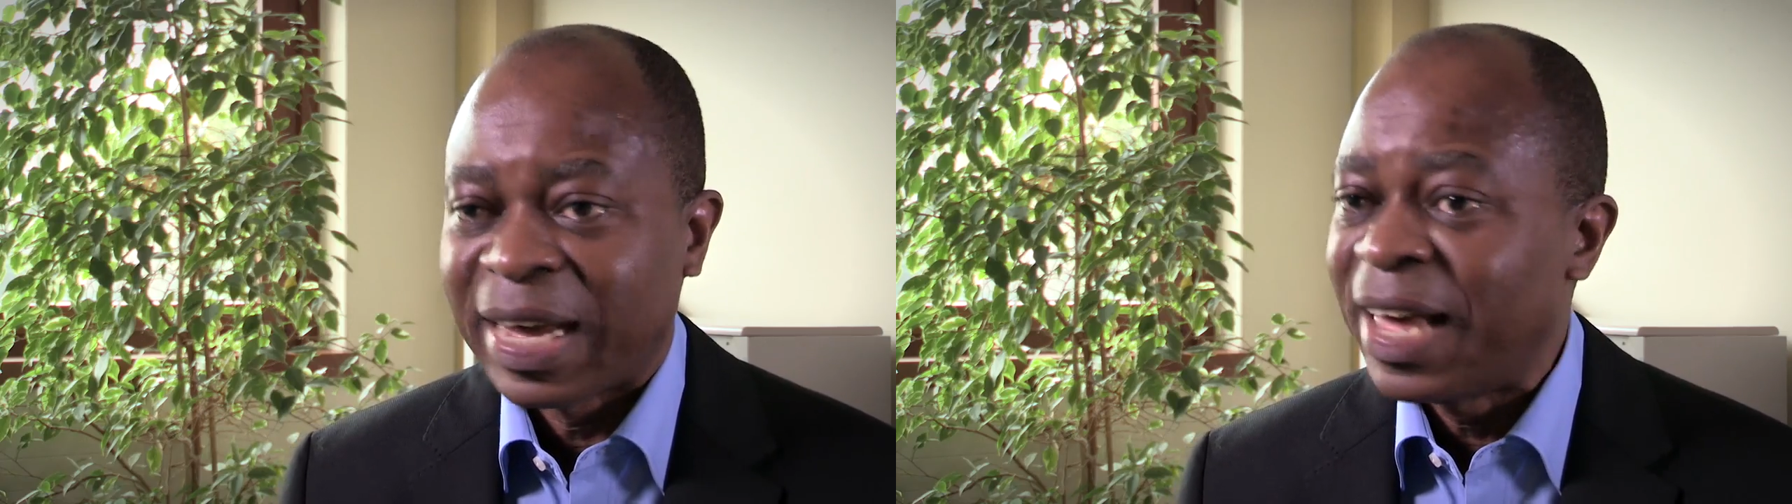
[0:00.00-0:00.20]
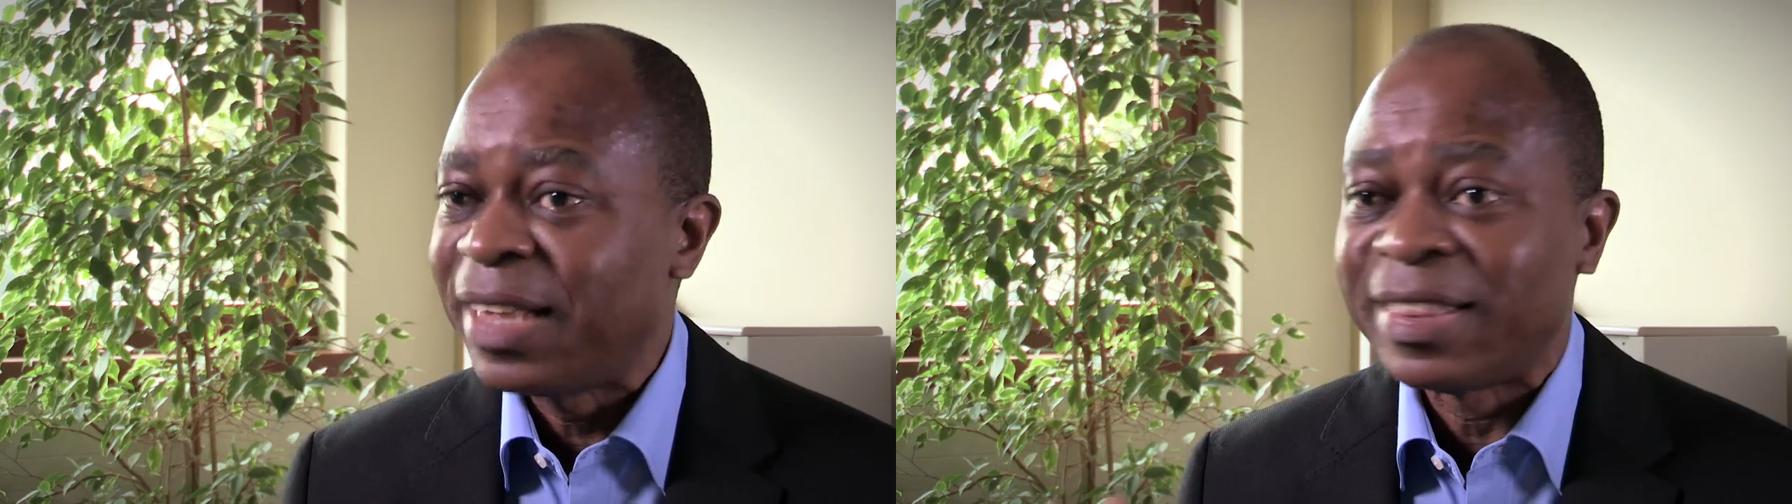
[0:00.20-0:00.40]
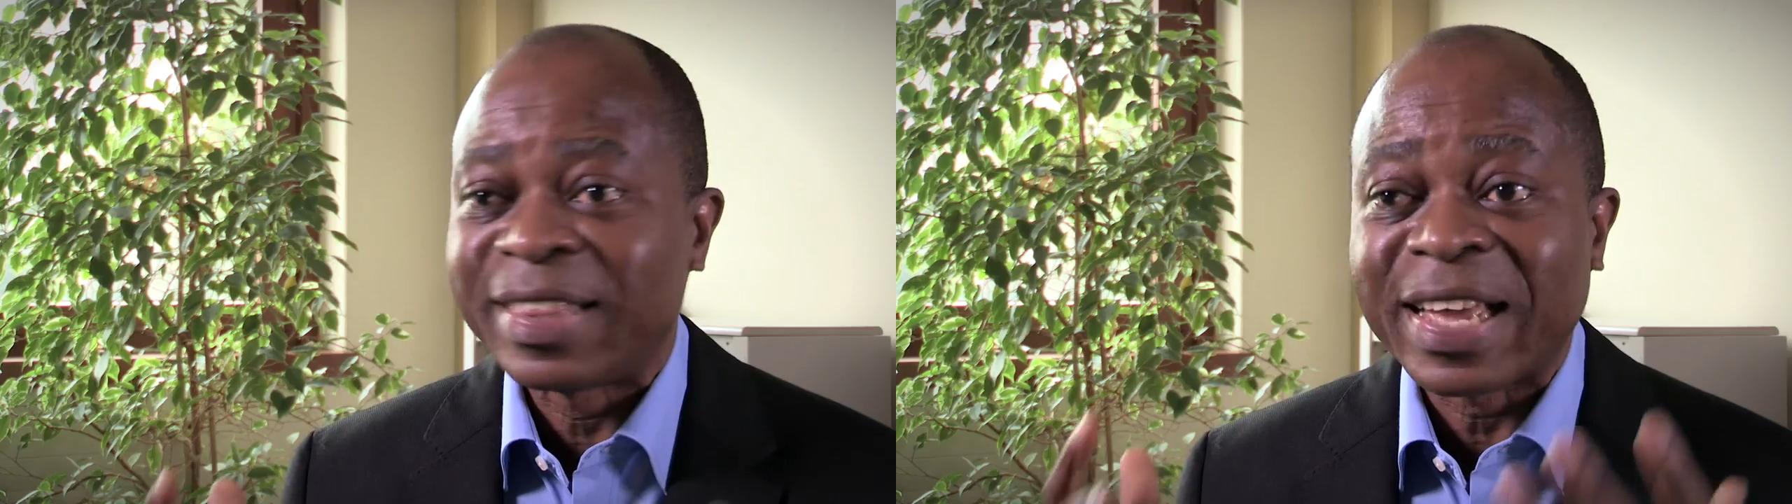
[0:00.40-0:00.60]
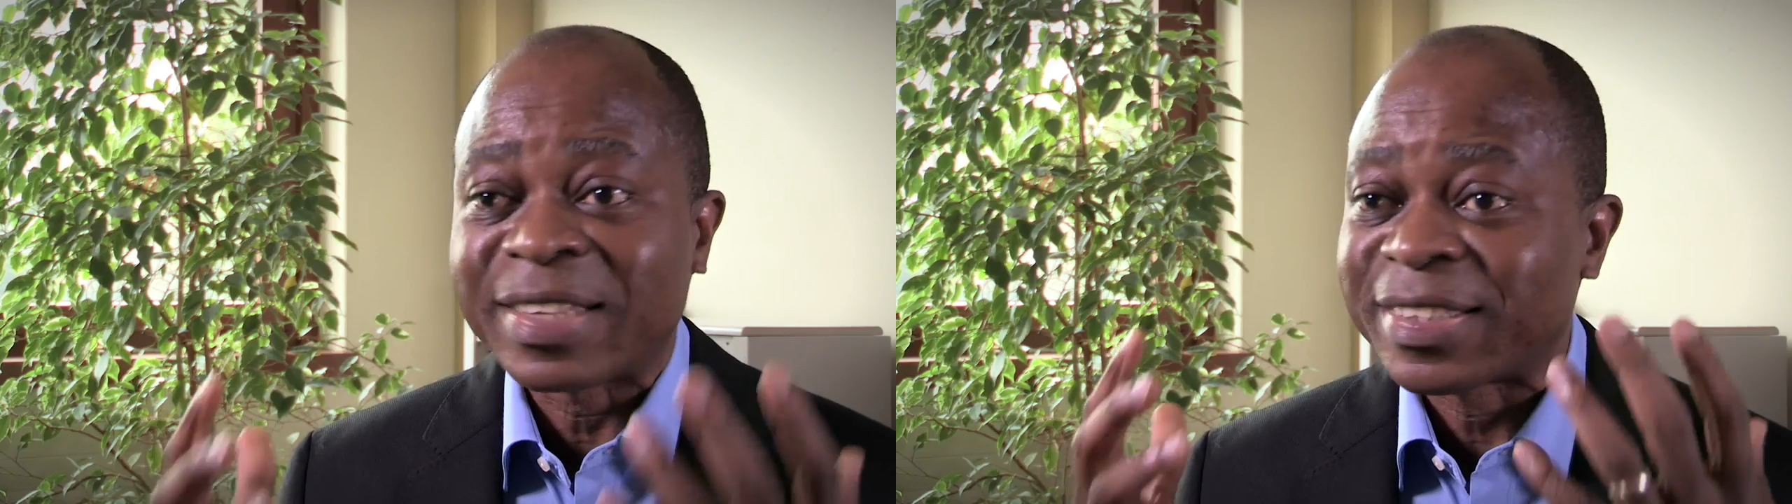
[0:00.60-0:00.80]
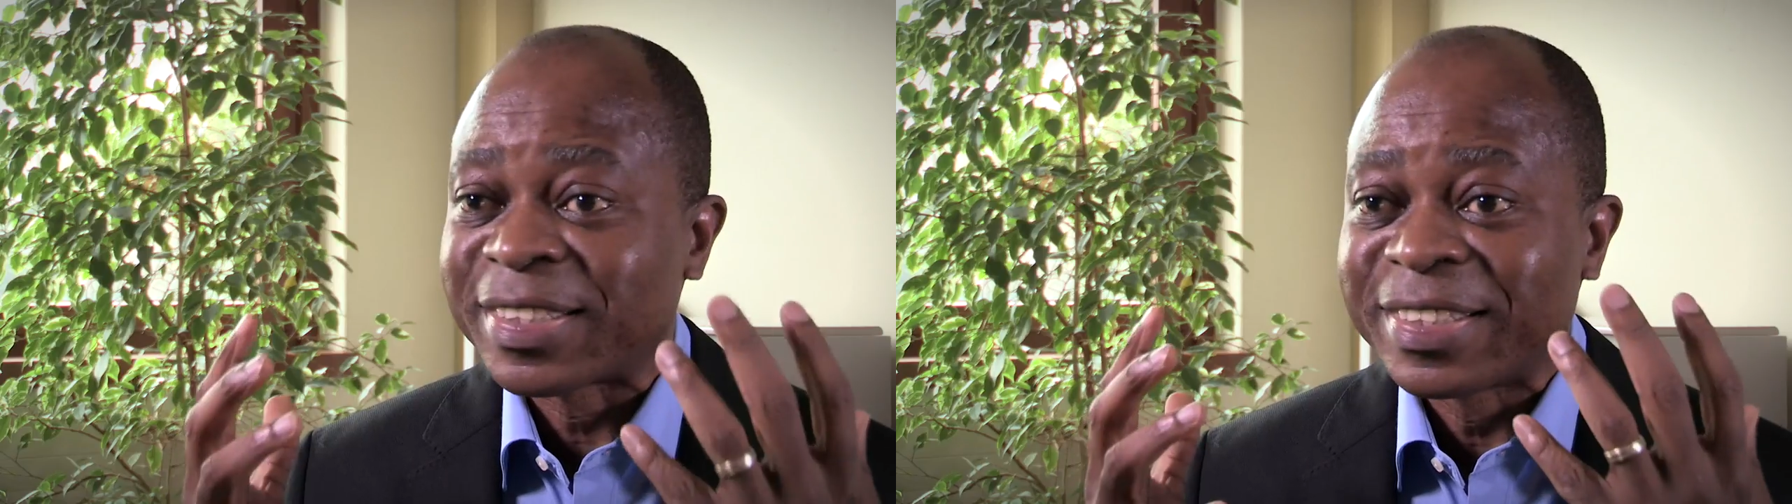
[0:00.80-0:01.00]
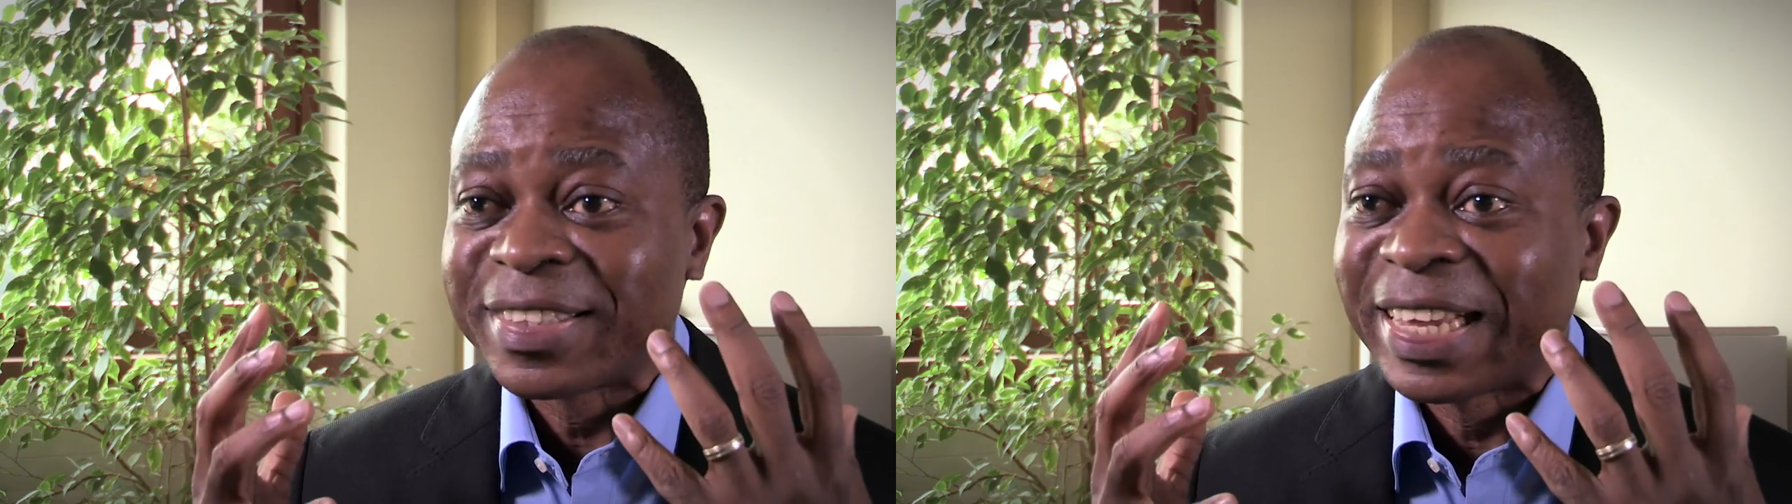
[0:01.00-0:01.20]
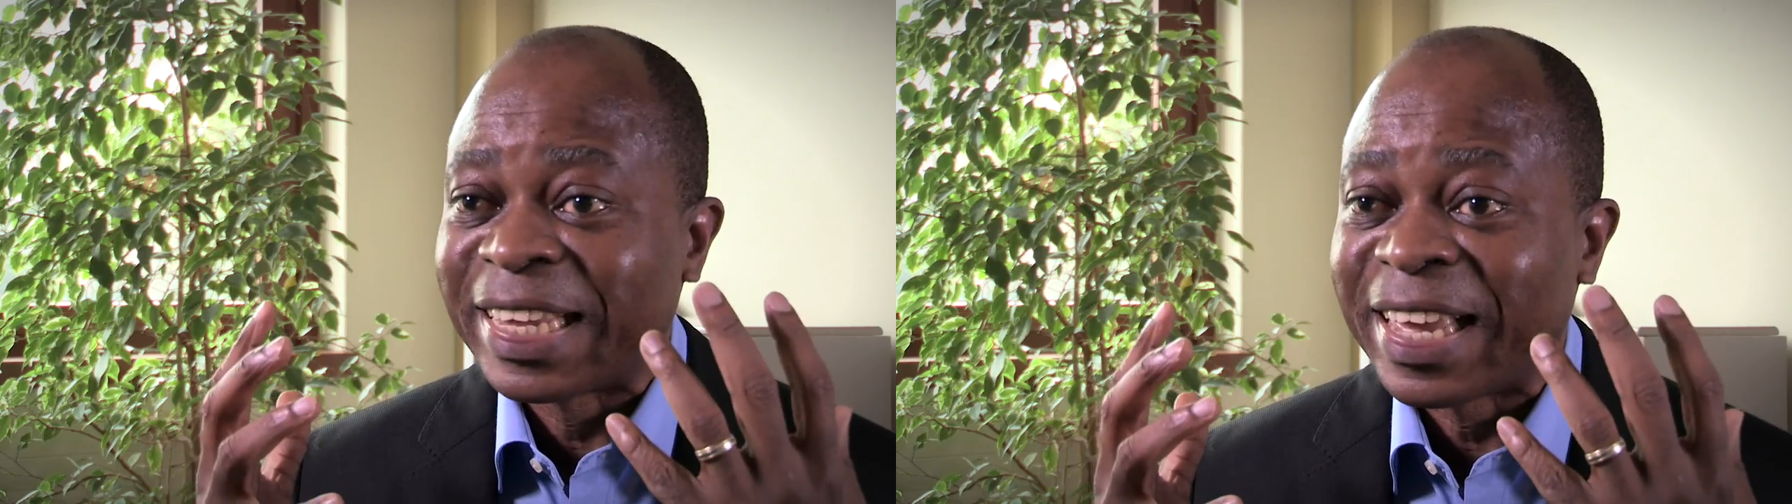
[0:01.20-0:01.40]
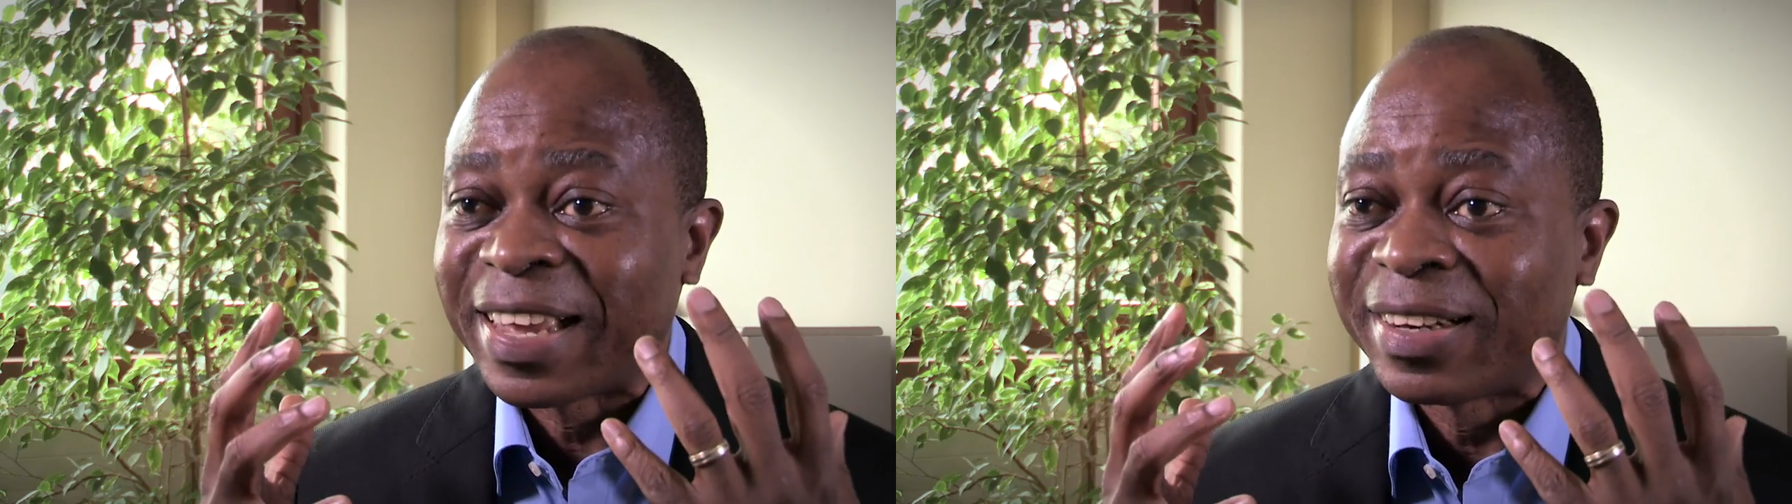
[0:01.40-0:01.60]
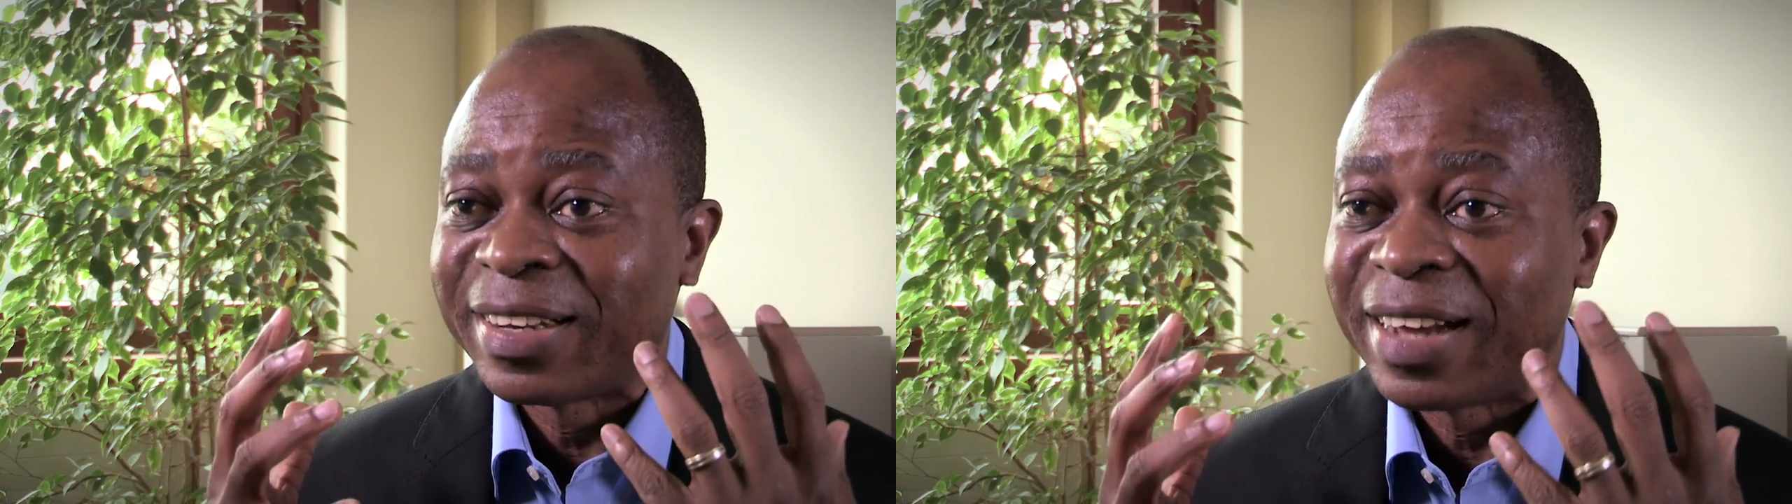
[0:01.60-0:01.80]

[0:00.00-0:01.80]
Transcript: And that's, again,